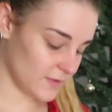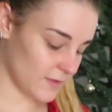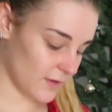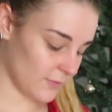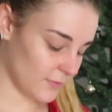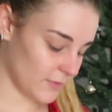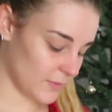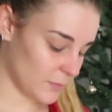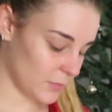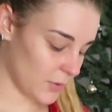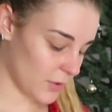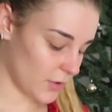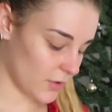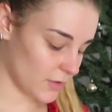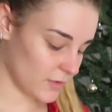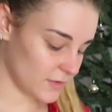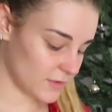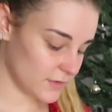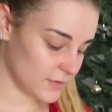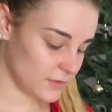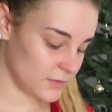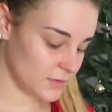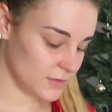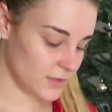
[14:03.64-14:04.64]
stuff in
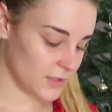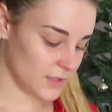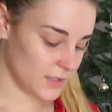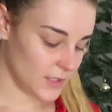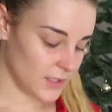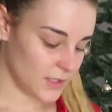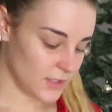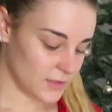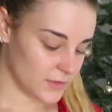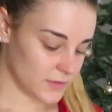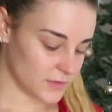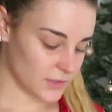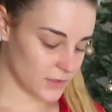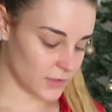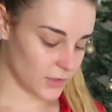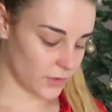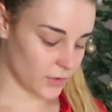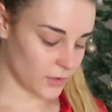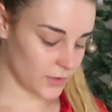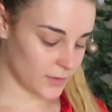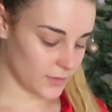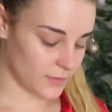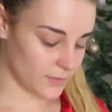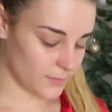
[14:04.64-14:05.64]
person. It's a
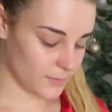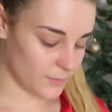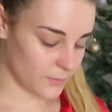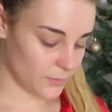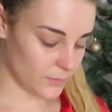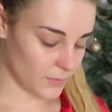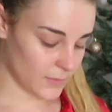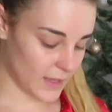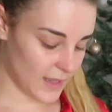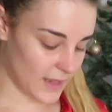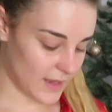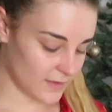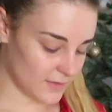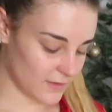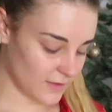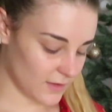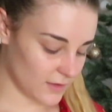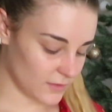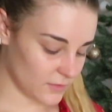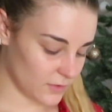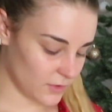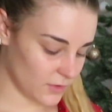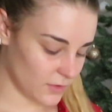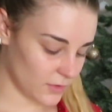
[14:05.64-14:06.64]
lot
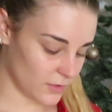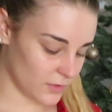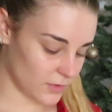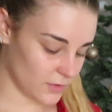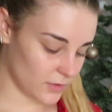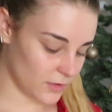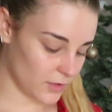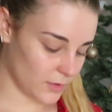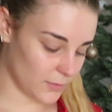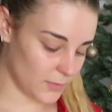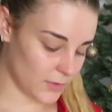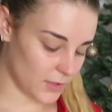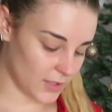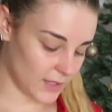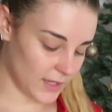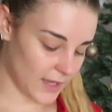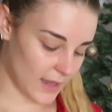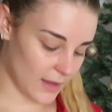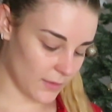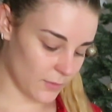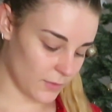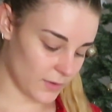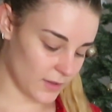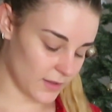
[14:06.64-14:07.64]
easier to
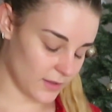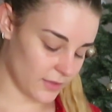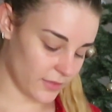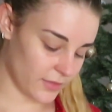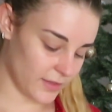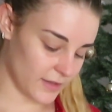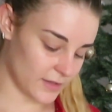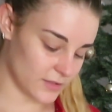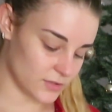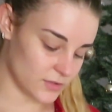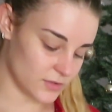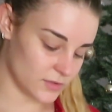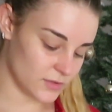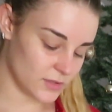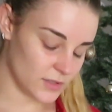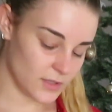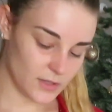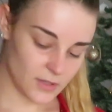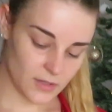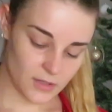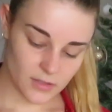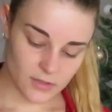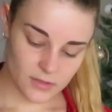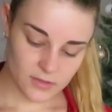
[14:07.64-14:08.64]
communicate with and
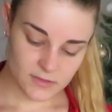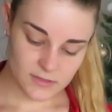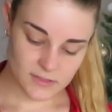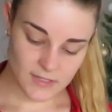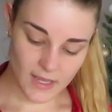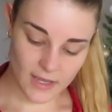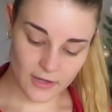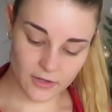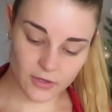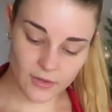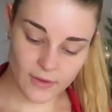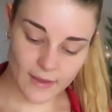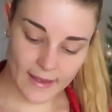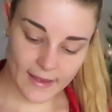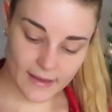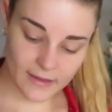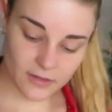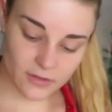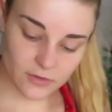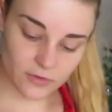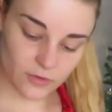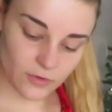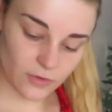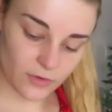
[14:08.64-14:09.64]
tell you how
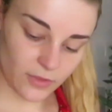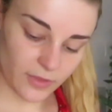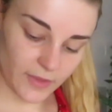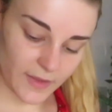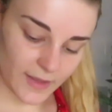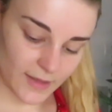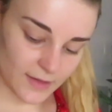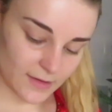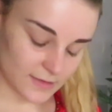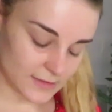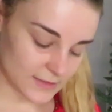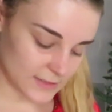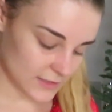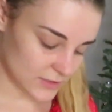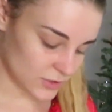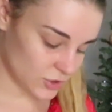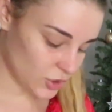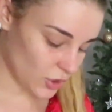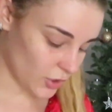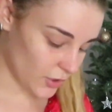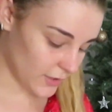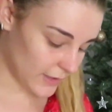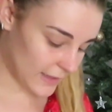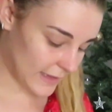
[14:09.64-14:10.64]
to do things and
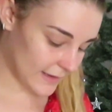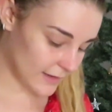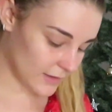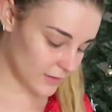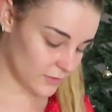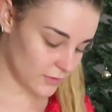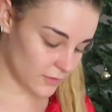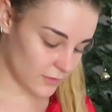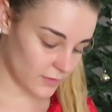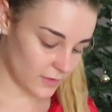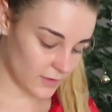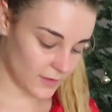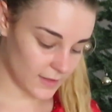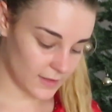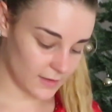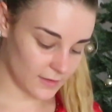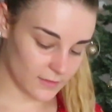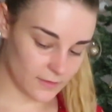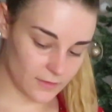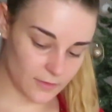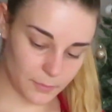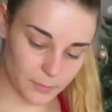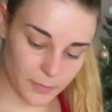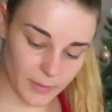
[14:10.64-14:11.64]
show you how to do
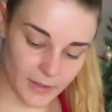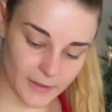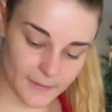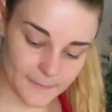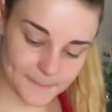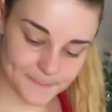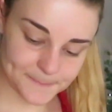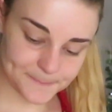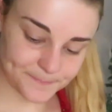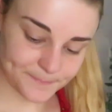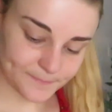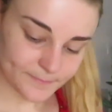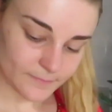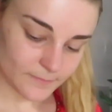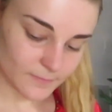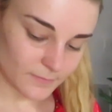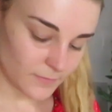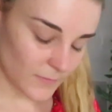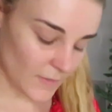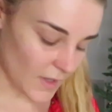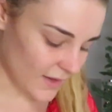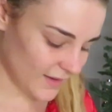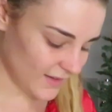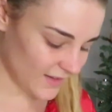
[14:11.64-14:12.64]
things, but
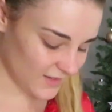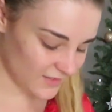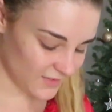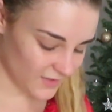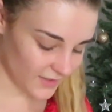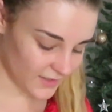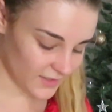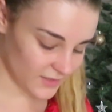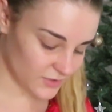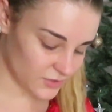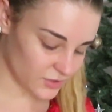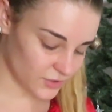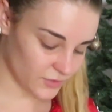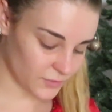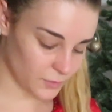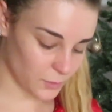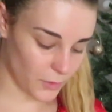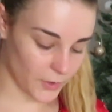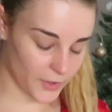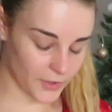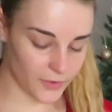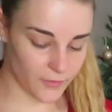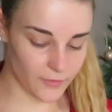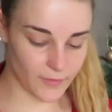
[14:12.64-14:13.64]
I guess I can just
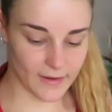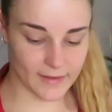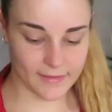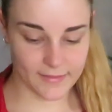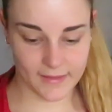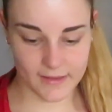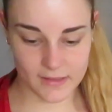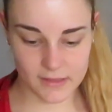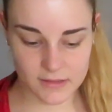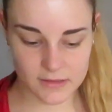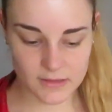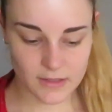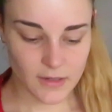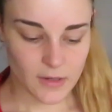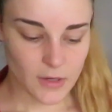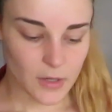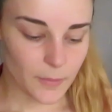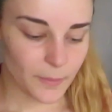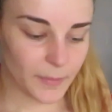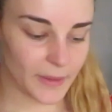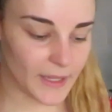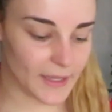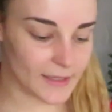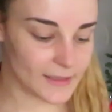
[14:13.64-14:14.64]
work around that.
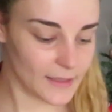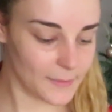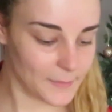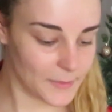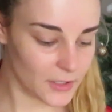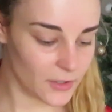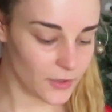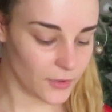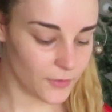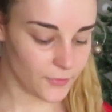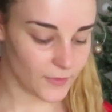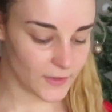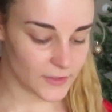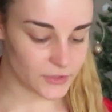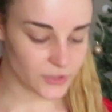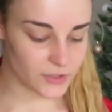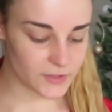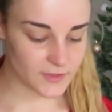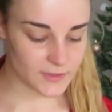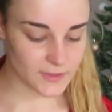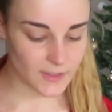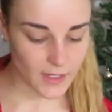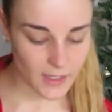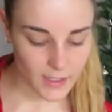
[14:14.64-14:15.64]
But yeah, let me know if I
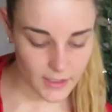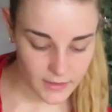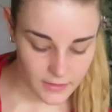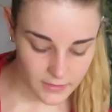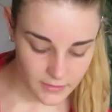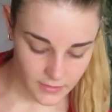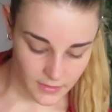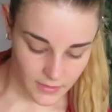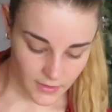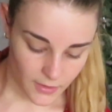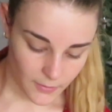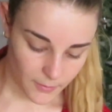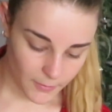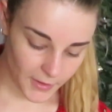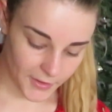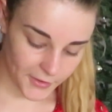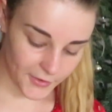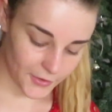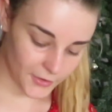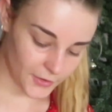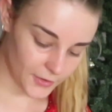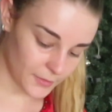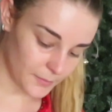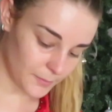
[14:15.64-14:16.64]
should start my
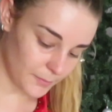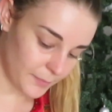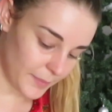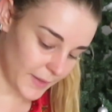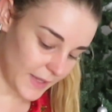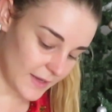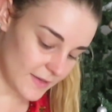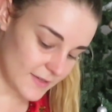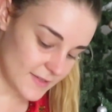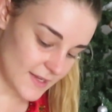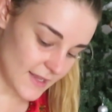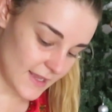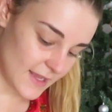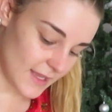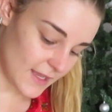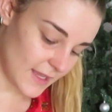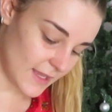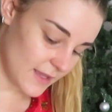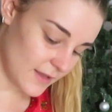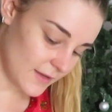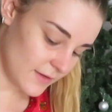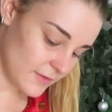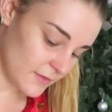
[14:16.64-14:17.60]
own PT,